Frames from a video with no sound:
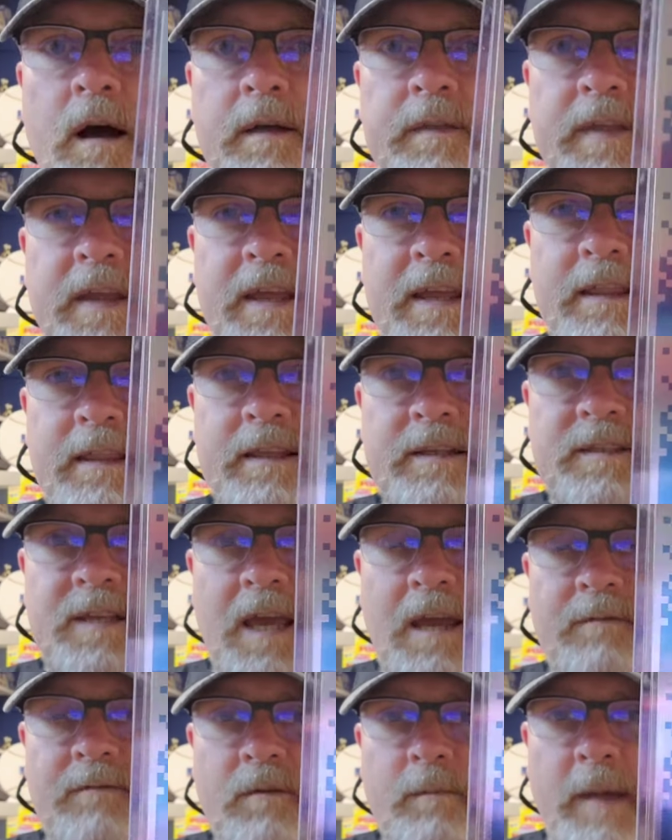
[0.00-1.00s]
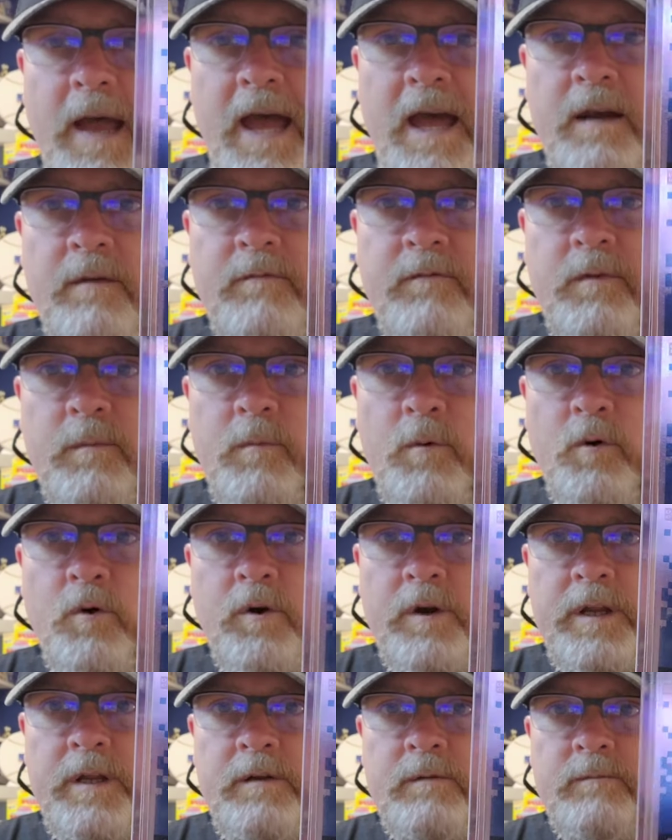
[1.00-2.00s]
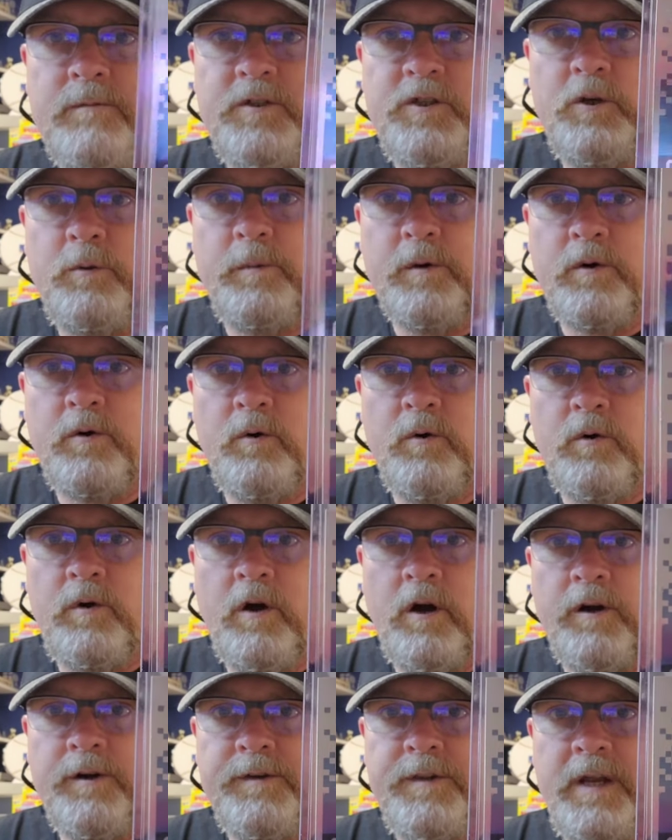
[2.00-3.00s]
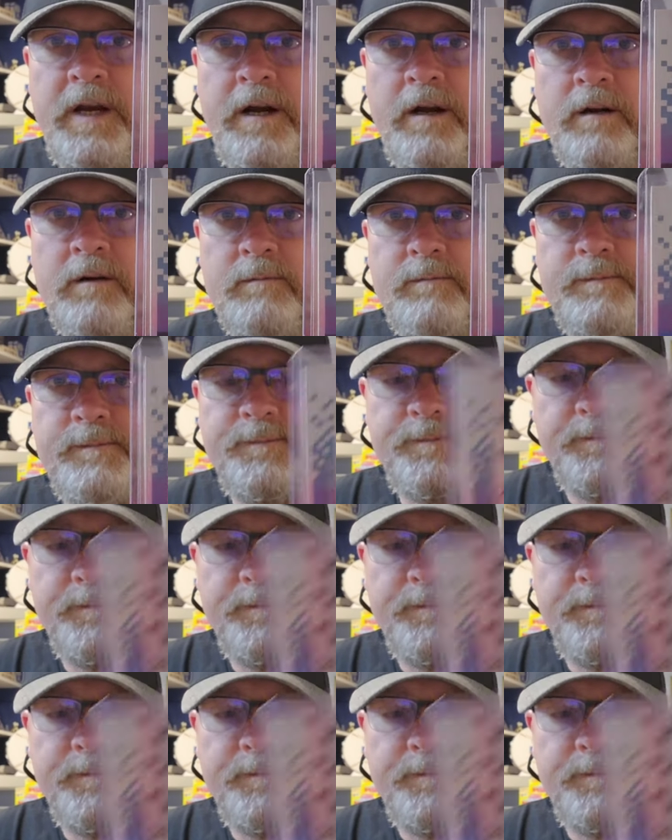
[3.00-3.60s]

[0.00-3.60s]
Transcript: I think this came from Adam from Oregon. Super cool card there.